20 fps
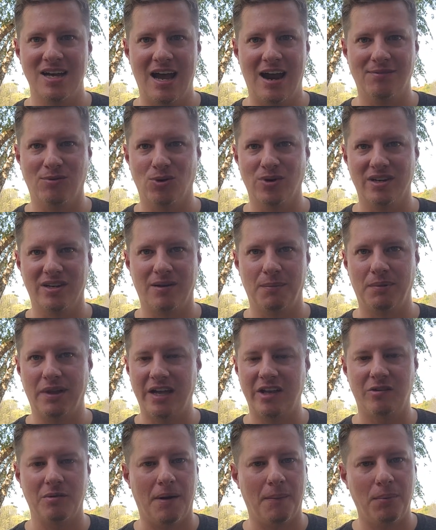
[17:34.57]
Everyone
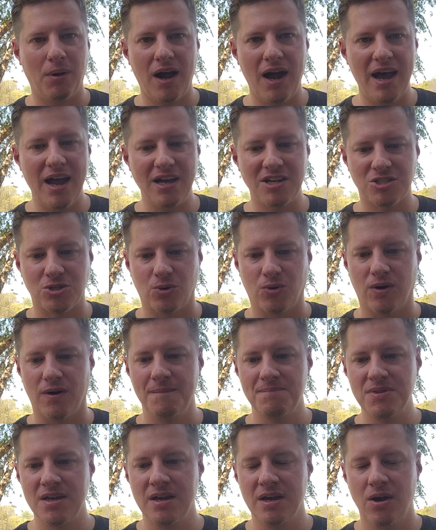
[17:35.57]
complains about price or
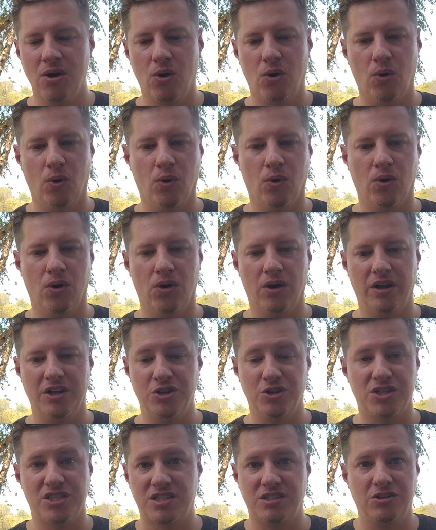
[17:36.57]
or you
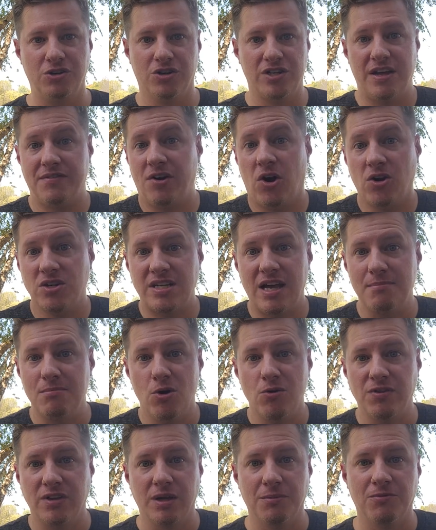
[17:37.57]
just you're just having a hard time
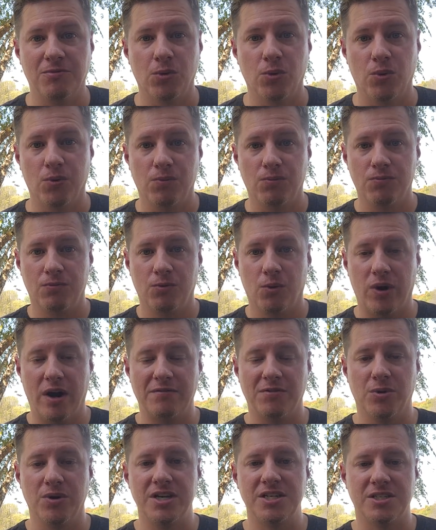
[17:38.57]
moving them for
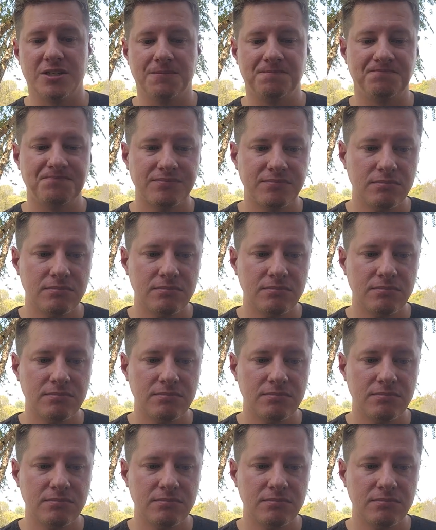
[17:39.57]
whatever reason.